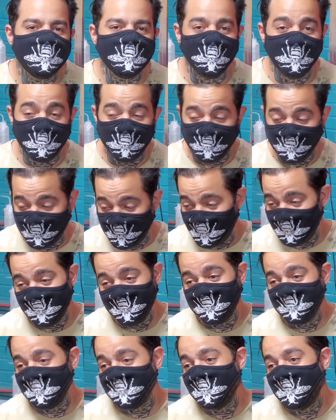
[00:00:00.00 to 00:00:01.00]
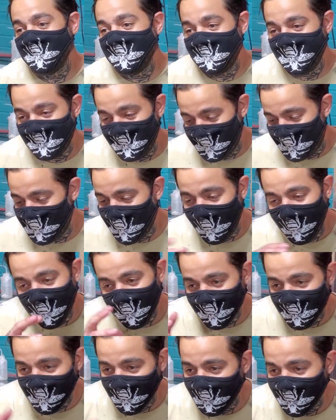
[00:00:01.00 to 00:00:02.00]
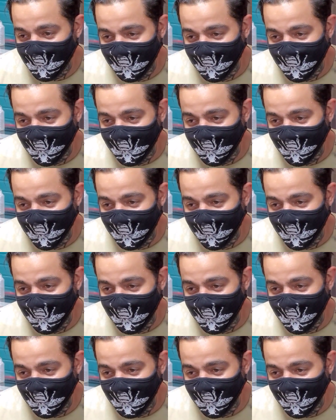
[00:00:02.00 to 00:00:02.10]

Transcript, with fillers: you know, with each other.